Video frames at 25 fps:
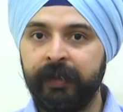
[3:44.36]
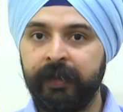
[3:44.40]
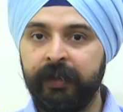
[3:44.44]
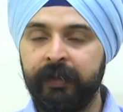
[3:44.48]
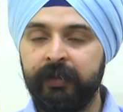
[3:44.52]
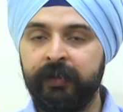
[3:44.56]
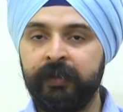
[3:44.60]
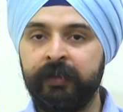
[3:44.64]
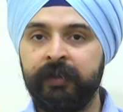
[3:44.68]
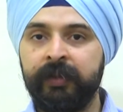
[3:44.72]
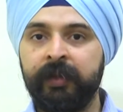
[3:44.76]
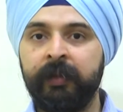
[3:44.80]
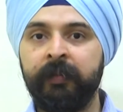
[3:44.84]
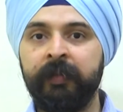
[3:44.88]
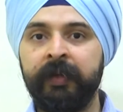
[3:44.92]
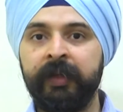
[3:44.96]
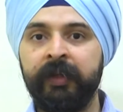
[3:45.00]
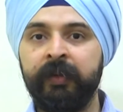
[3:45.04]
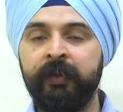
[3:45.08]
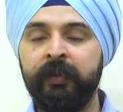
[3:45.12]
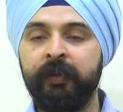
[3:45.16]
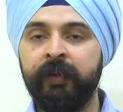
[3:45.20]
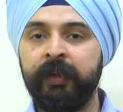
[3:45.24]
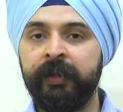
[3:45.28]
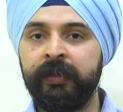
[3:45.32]
So somebody
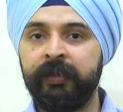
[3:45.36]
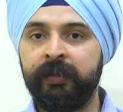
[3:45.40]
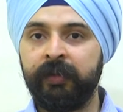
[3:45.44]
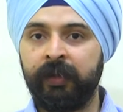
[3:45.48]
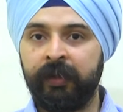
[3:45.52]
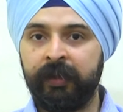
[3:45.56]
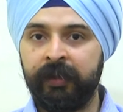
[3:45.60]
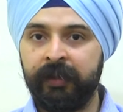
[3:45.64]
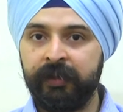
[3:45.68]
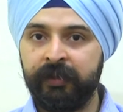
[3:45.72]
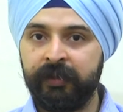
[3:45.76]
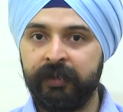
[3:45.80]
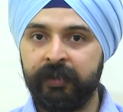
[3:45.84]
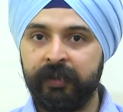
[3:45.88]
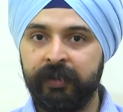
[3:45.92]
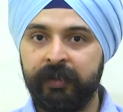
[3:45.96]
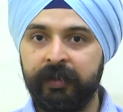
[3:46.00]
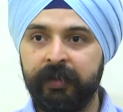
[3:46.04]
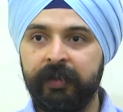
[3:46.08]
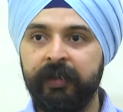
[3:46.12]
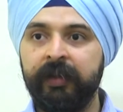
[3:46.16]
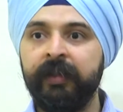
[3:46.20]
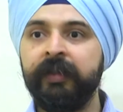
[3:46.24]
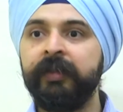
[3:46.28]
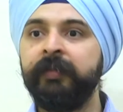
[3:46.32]
who has knowledge
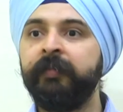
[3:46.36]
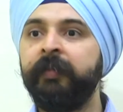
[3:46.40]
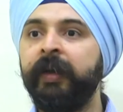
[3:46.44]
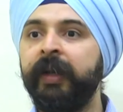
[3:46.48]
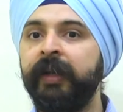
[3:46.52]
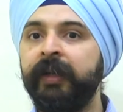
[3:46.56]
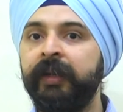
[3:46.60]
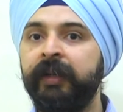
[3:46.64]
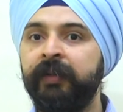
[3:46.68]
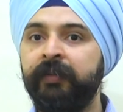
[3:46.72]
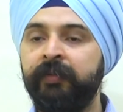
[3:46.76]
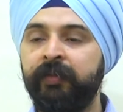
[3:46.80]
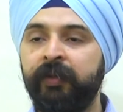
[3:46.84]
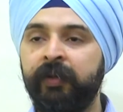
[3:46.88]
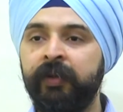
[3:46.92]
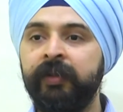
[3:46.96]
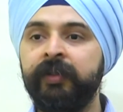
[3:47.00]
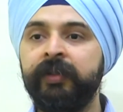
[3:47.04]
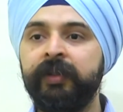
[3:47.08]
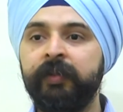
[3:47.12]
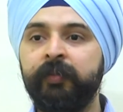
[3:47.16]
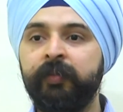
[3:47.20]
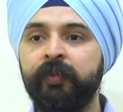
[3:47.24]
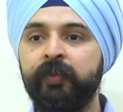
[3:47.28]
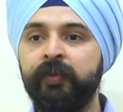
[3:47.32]
is by default
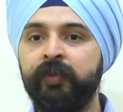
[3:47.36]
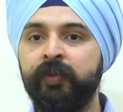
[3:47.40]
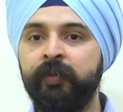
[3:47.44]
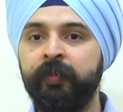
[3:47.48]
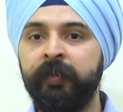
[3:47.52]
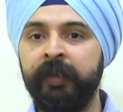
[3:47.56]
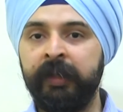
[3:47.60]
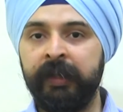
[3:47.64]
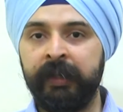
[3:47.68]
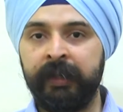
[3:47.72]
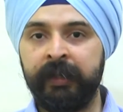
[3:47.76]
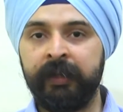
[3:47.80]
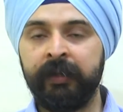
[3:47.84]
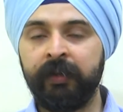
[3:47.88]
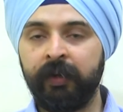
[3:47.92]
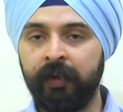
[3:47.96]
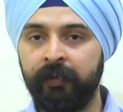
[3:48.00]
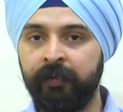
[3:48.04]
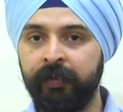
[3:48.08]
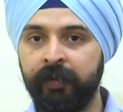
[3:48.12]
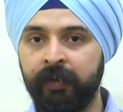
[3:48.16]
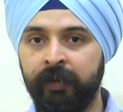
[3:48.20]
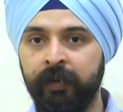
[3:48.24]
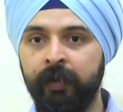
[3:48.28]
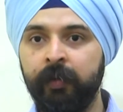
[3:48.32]
supposed to be leader
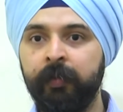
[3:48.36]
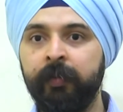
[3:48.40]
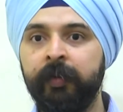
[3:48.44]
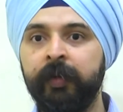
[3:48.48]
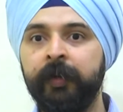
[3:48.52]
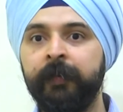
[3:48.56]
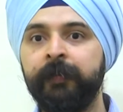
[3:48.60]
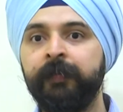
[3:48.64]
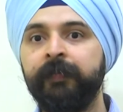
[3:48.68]
of a group.